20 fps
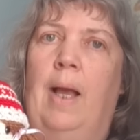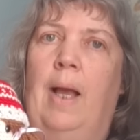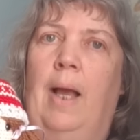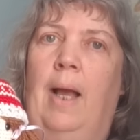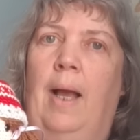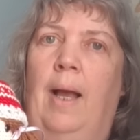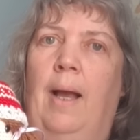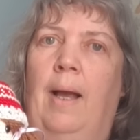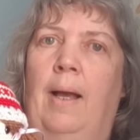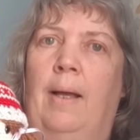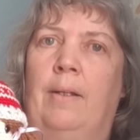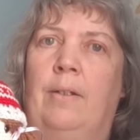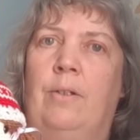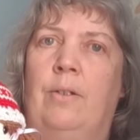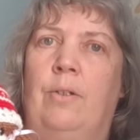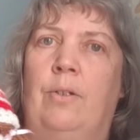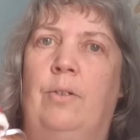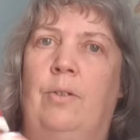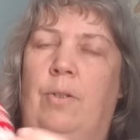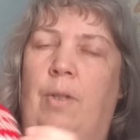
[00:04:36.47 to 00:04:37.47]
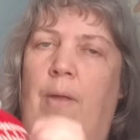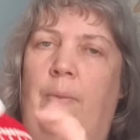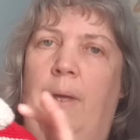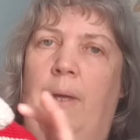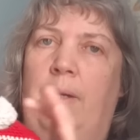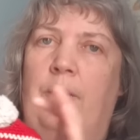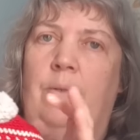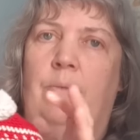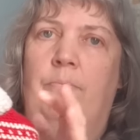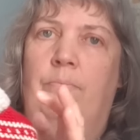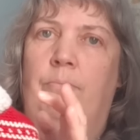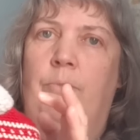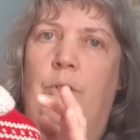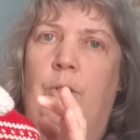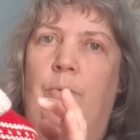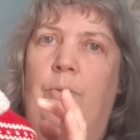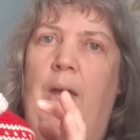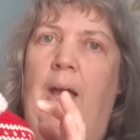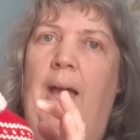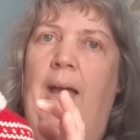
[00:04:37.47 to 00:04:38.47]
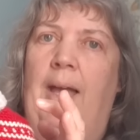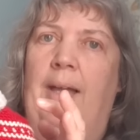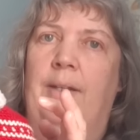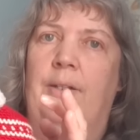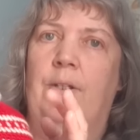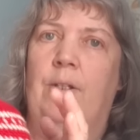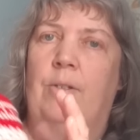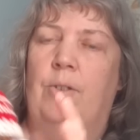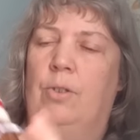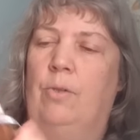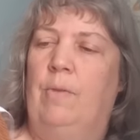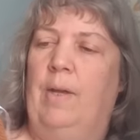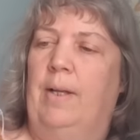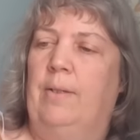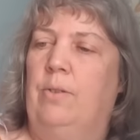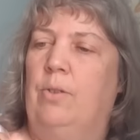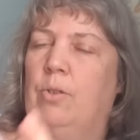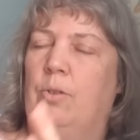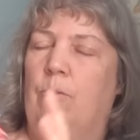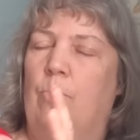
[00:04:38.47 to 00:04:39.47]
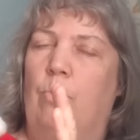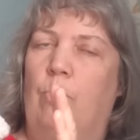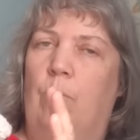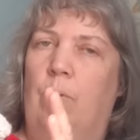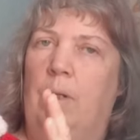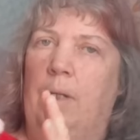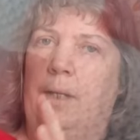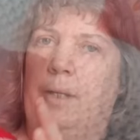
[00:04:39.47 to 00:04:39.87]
and then do the head. So that's all